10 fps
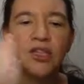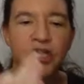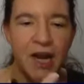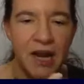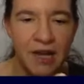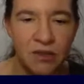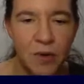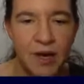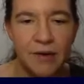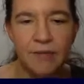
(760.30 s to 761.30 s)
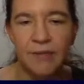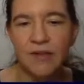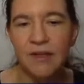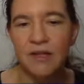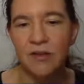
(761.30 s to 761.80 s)
jxy
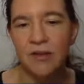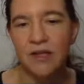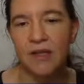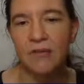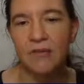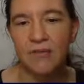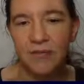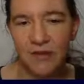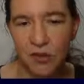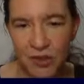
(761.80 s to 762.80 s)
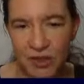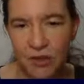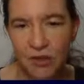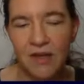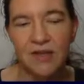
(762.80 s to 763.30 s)
is on the
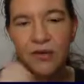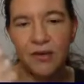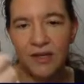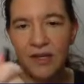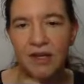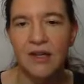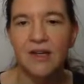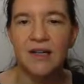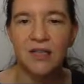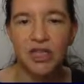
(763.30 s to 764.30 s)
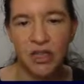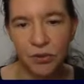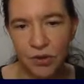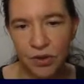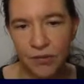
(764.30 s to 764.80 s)
twisted, uh, it's on the uh, G2
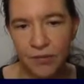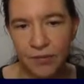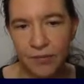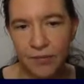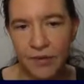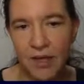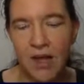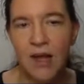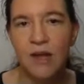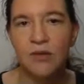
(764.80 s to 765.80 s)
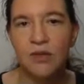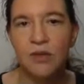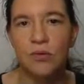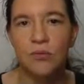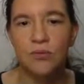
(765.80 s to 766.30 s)
curve.
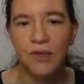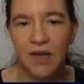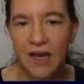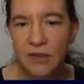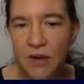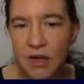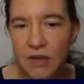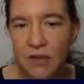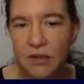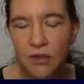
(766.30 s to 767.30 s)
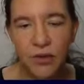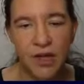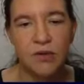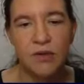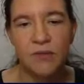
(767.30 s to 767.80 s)
So the nice part is you
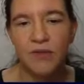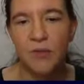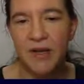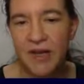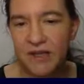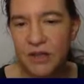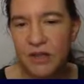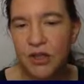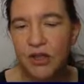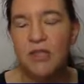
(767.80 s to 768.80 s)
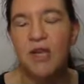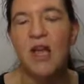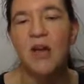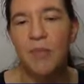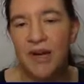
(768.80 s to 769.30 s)
can use them for BLS signatures,
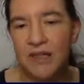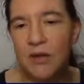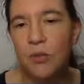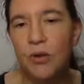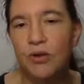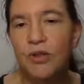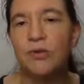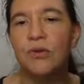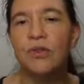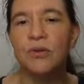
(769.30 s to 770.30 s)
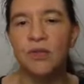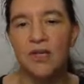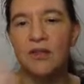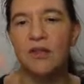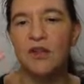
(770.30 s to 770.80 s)
but as I warned you, you
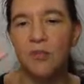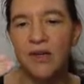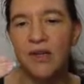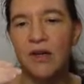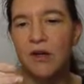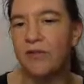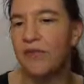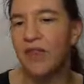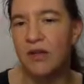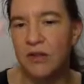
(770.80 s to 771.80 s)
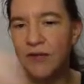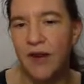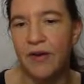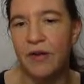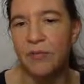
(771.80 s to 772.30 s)
need P of
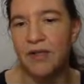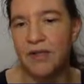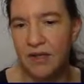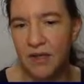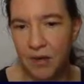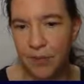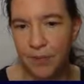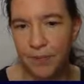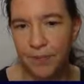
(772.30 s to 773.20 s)
1500 bits and up.